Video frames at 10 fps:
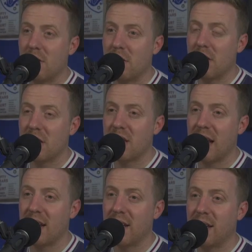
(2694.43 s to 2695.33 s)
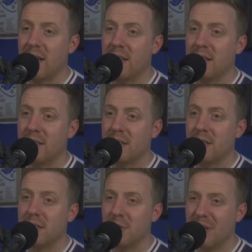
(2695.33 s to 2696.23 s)
Saka.
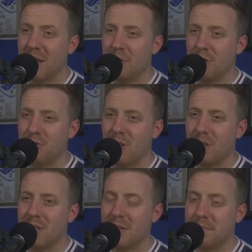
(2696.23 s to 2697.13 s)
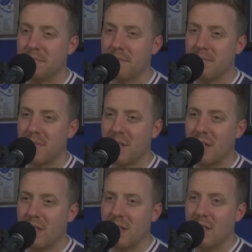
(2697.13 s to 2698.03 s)
Do I go strong?
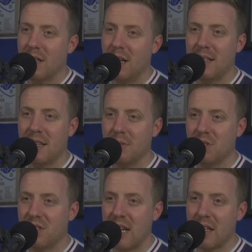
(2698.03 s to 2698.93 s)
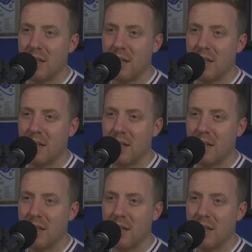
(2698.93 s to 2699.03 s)
I'd go Saka,